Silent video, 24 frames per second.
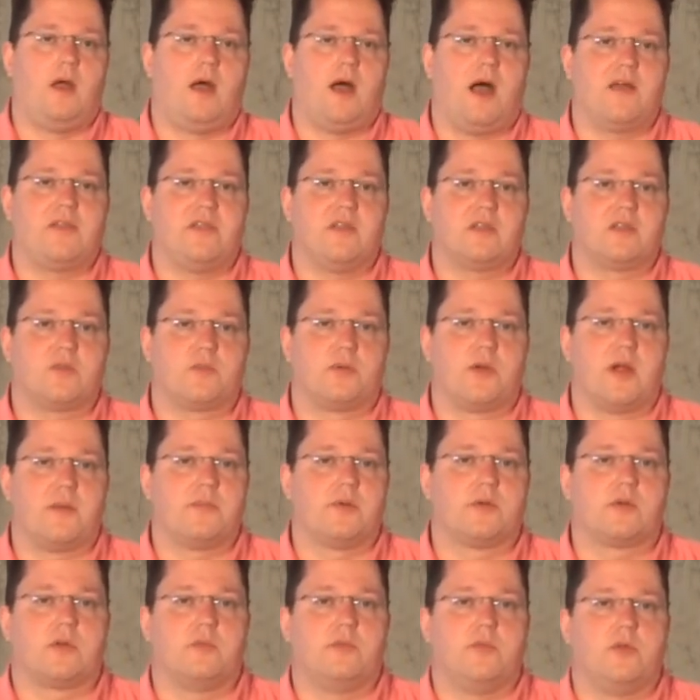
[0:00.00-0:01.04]
I think the
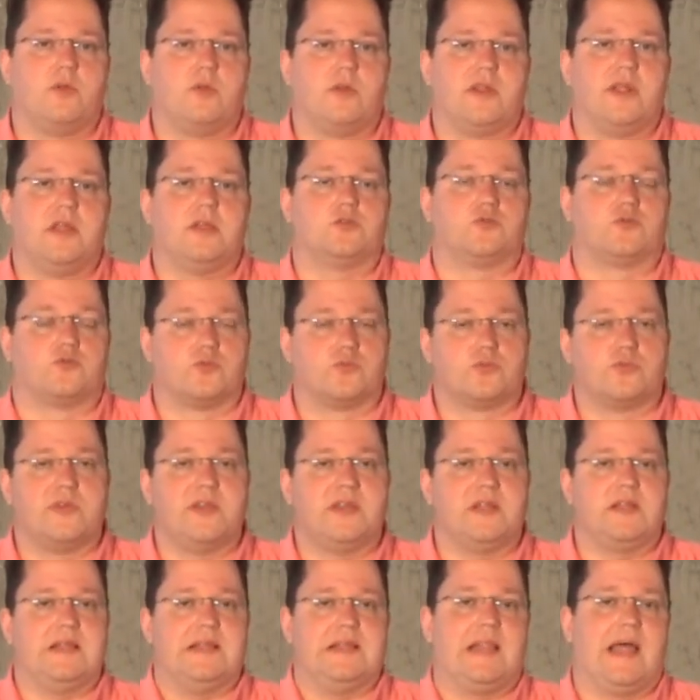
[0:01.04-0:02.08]
prepper community has
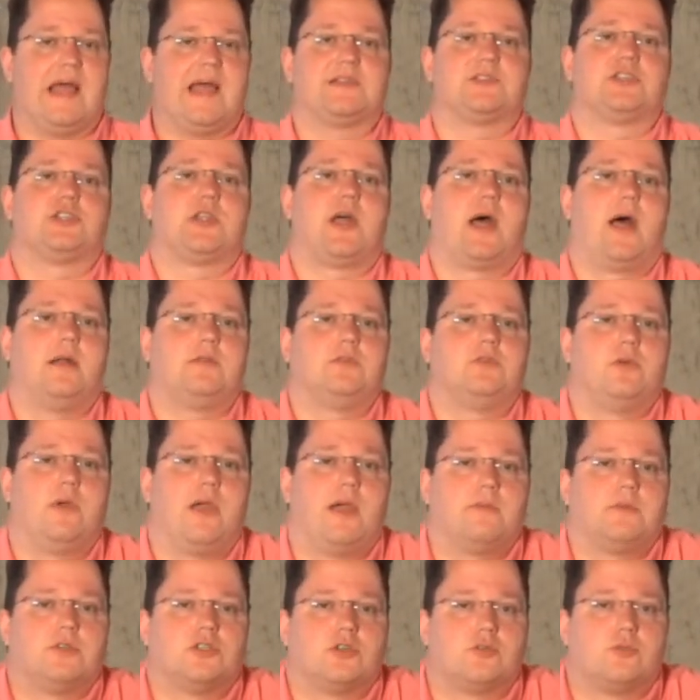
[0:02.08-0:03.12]
really latched on to
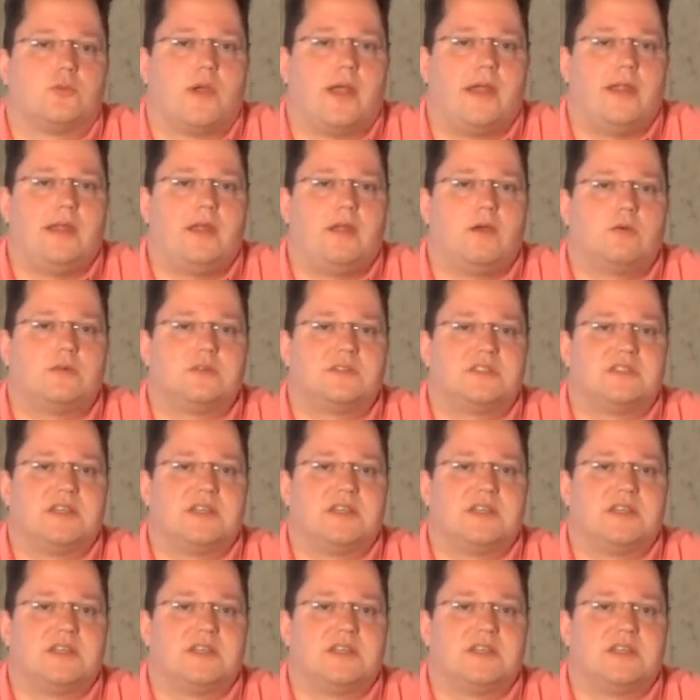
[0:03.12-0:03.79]
amateur radio and